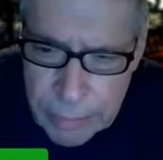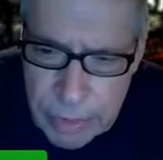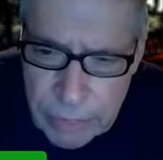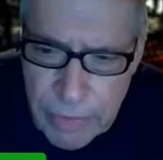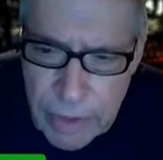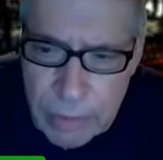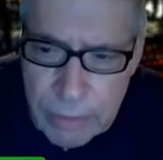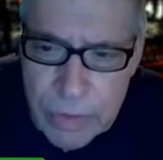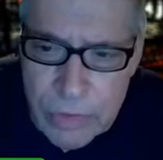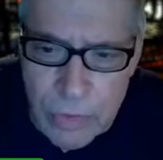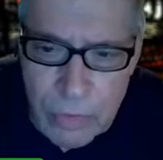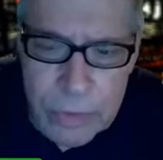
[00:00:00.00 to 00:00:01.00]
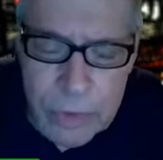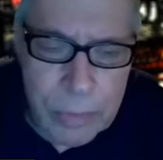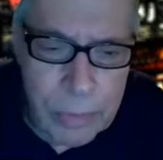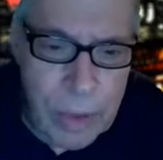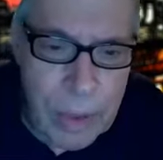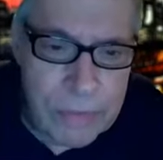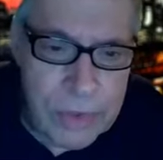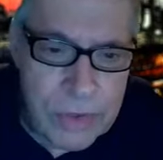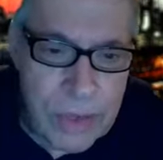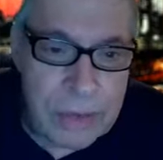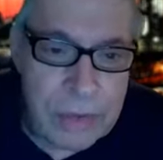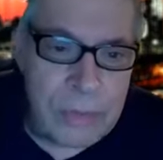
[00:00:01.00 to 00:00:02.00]
developments over to the private
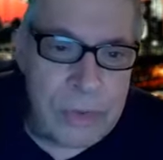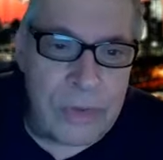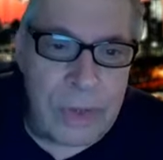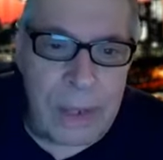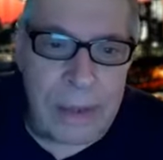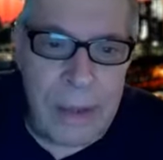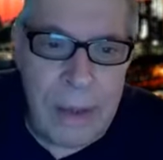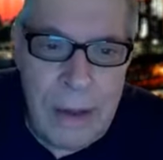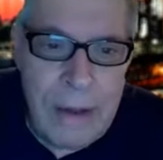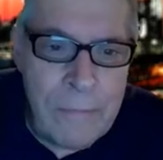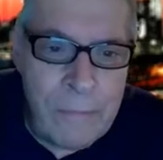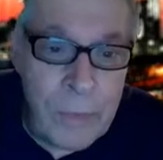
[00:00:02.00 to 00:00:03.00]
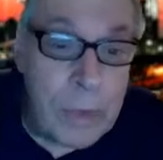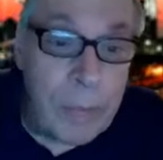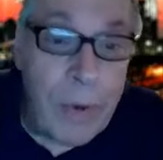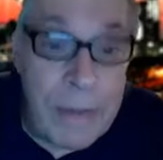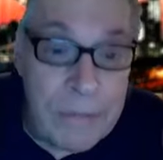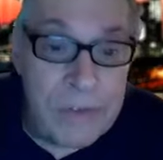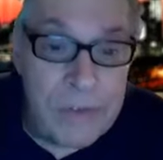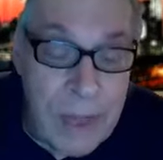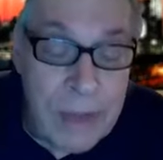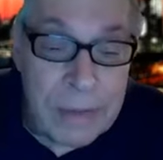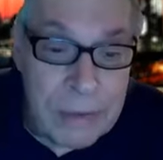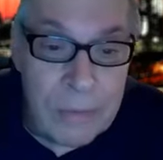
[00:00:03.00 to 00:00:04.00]
sector was that though the private
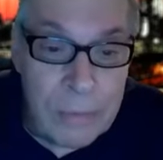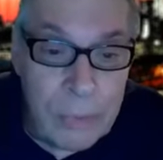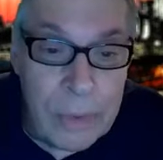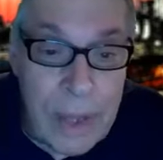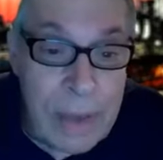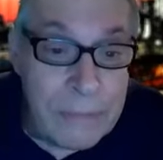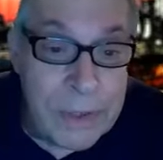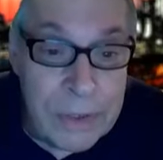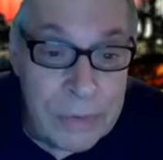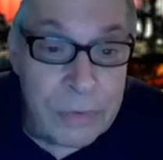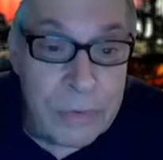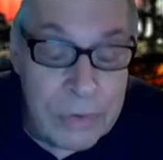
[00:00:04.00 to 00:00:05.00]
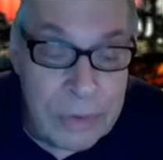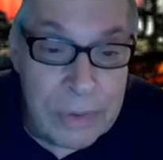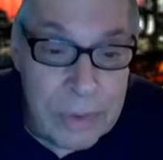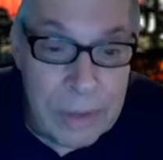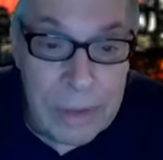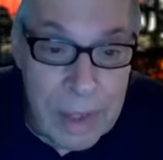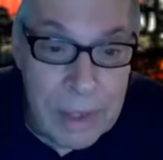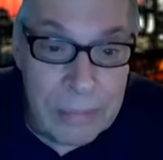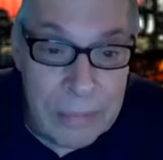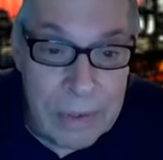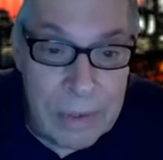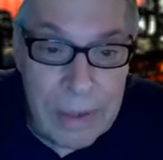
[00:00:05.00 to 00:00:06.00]
sector would have an interest in them,
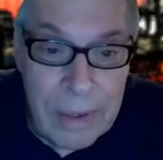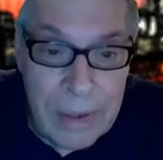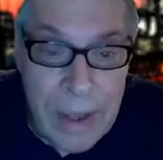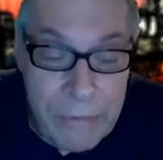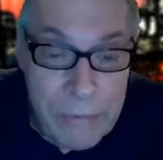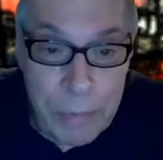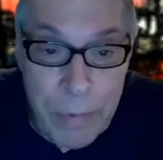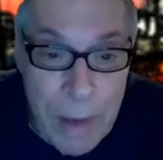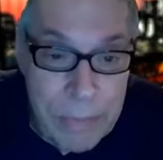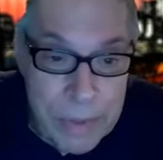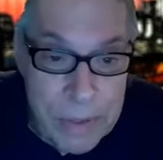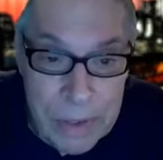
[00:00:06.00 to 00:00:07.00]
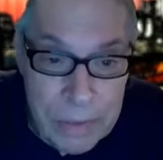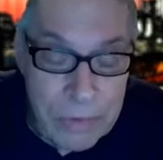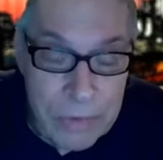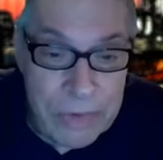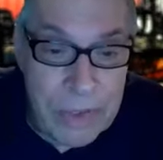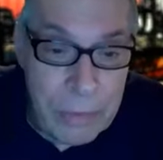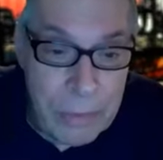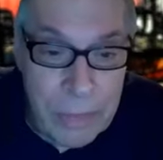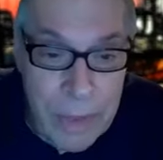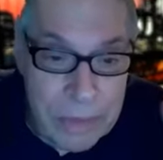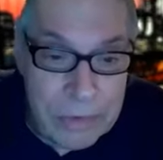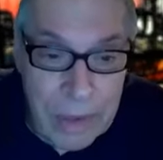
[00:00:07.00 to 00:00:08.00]
have a property interest, they would
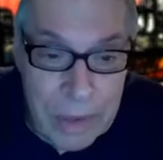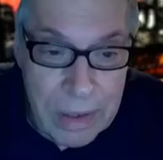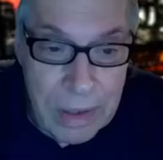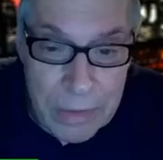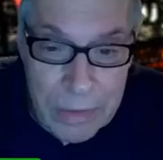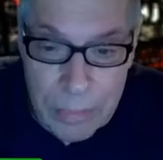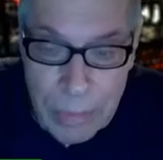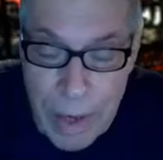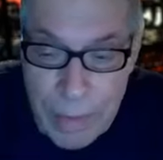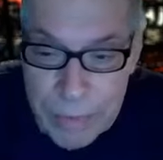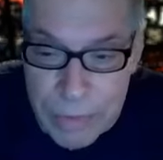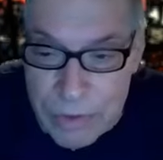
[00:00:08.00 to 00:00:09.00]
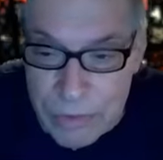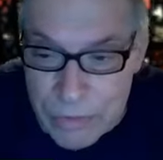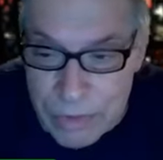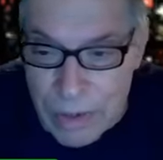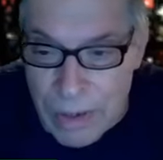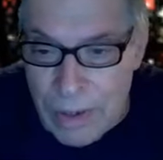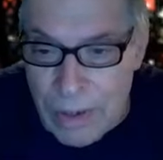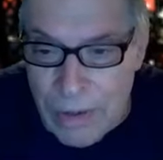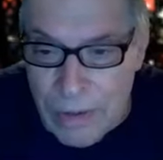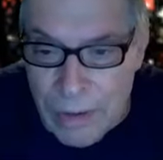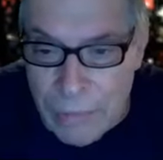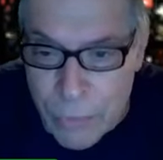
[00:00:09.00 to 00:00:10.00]
better take care of the properties.
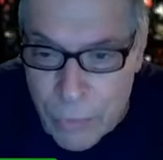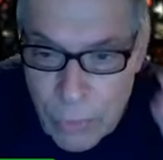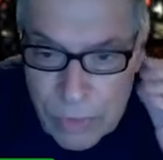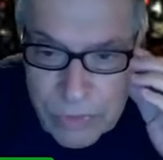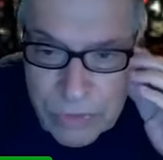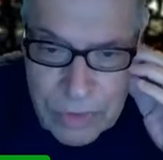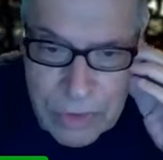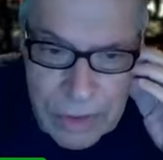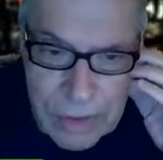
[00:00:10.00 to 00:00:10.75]
Of course,